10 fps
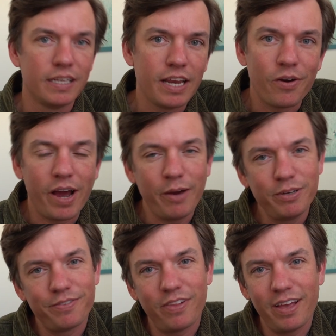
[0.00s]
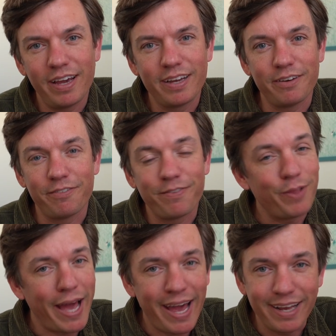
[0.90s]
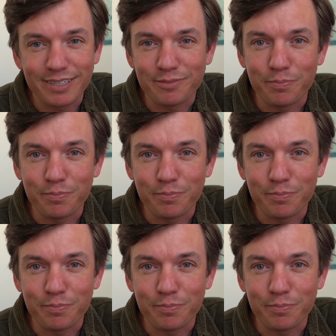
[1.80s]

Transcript: Now I was flying in a flat,